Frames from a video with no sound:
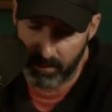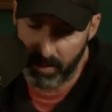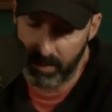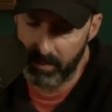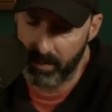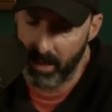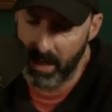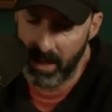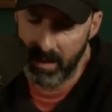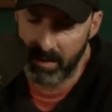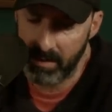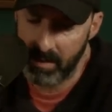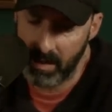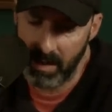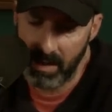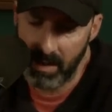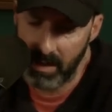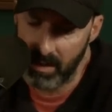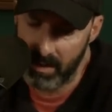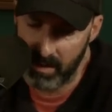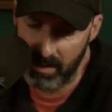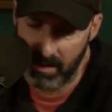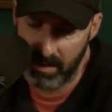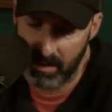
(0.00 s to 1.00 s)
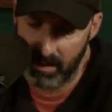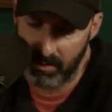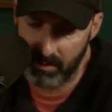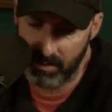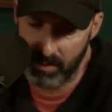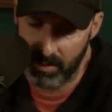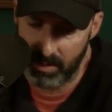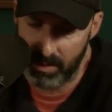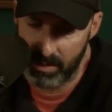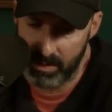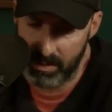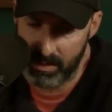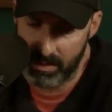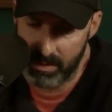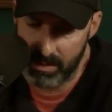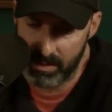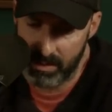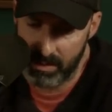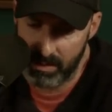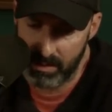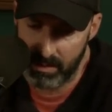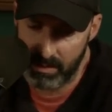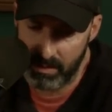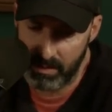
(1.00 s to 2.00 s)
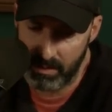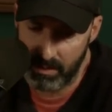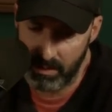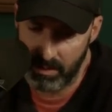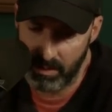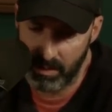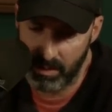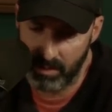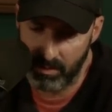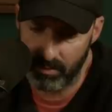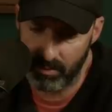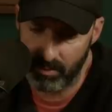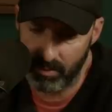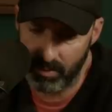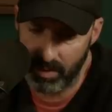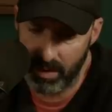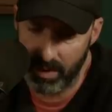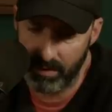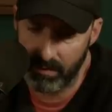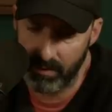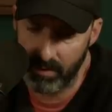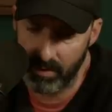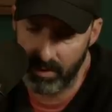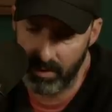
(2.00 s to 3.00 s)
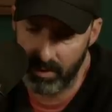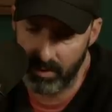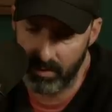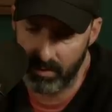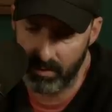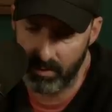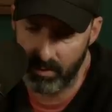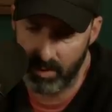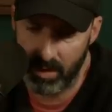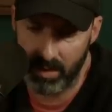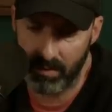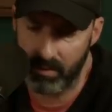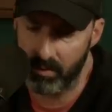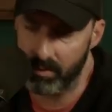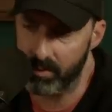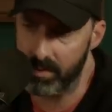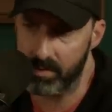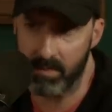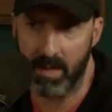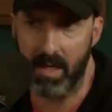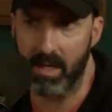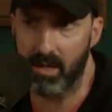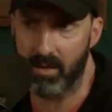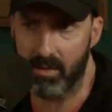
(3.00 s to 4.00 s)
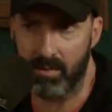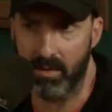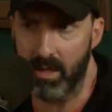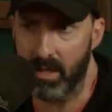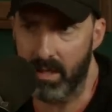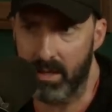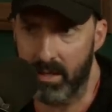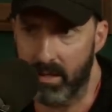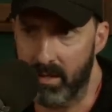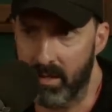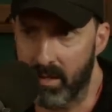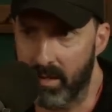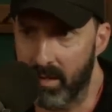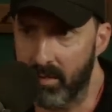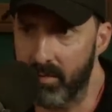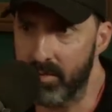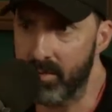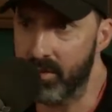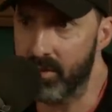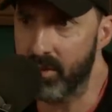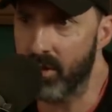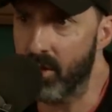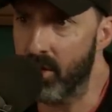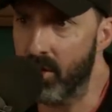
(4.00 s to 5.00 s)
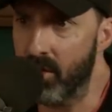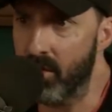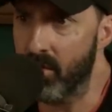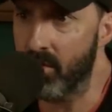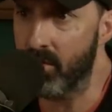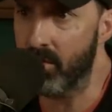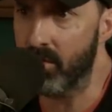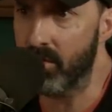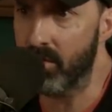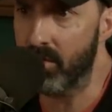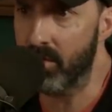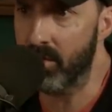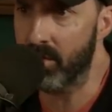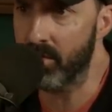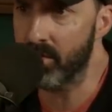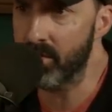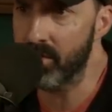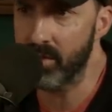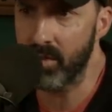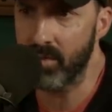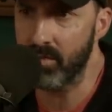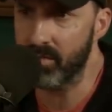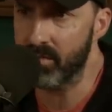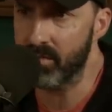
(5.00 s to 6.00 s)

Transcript: but back then it was you know whatever you whatever was made you eat like there was no right. there was no